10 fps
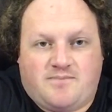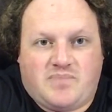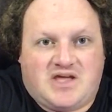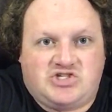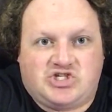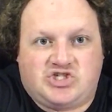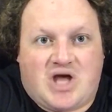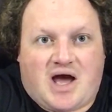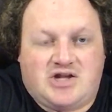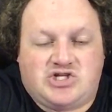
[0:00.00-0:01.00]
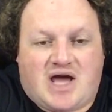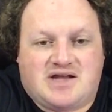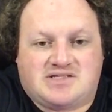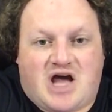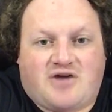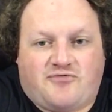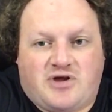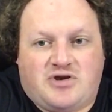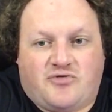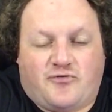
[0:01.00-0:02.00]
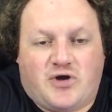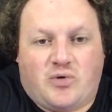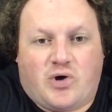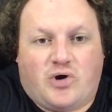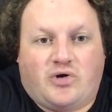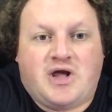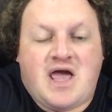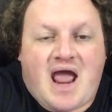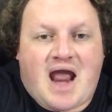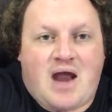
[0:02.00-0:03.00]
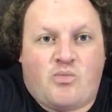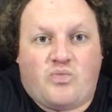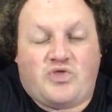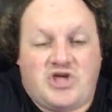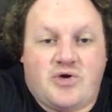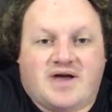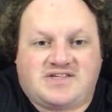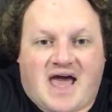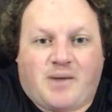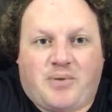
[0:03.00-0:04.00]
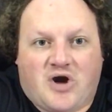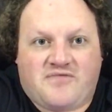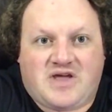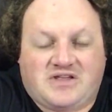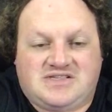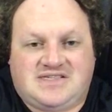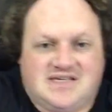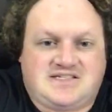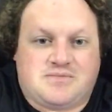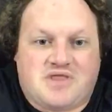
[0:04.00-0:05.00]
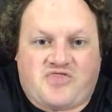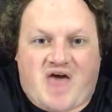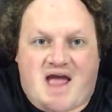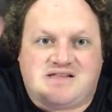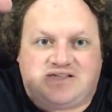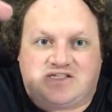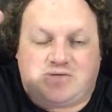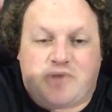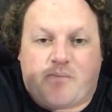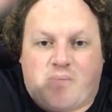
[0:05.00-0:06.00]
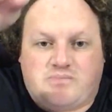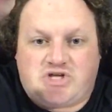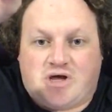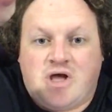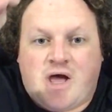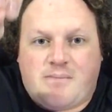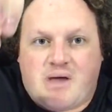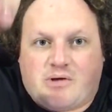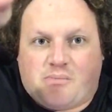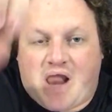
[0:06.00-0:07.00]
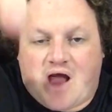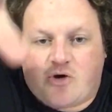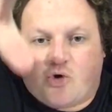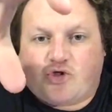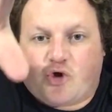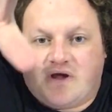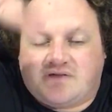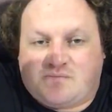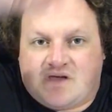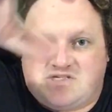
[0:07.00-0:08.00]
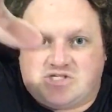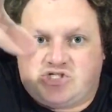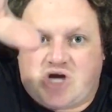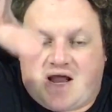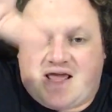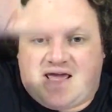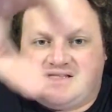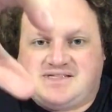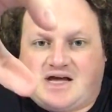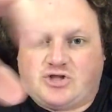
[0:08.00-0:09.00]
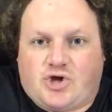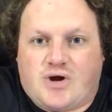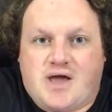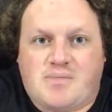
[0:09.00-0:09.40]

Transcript: It's just not. China's not a friend of the free world. And the U.S. had a perfect system, the THAAD system, to be able to block North Korea's missiles trying to hit South Korea.